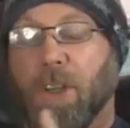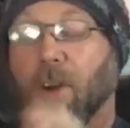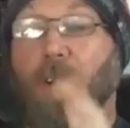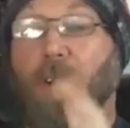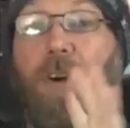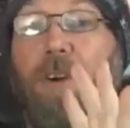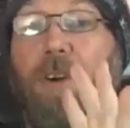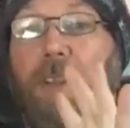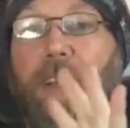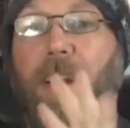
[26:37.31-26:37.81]

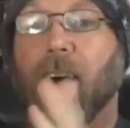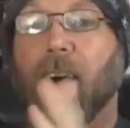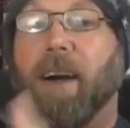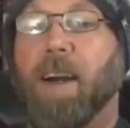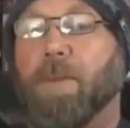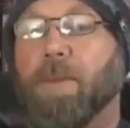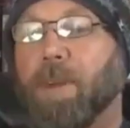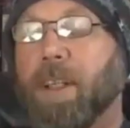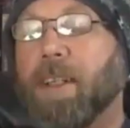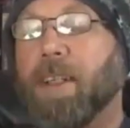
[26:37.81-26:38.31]
early
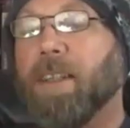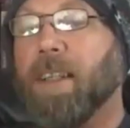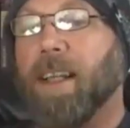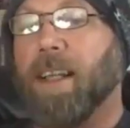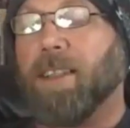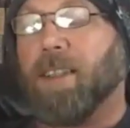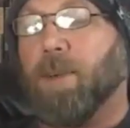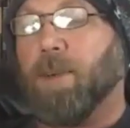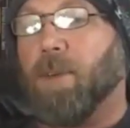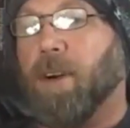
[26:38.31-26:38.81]
on, we did
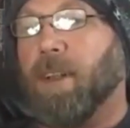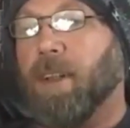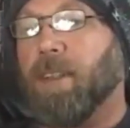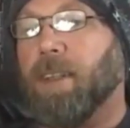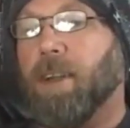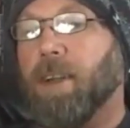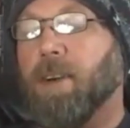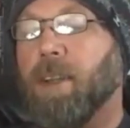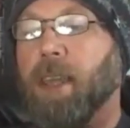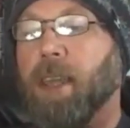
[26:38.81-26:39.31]
testing where I'd
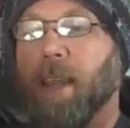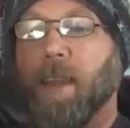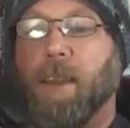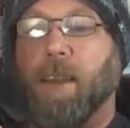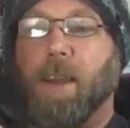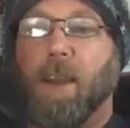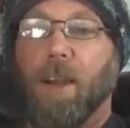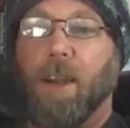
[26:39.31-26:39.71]
say, okay,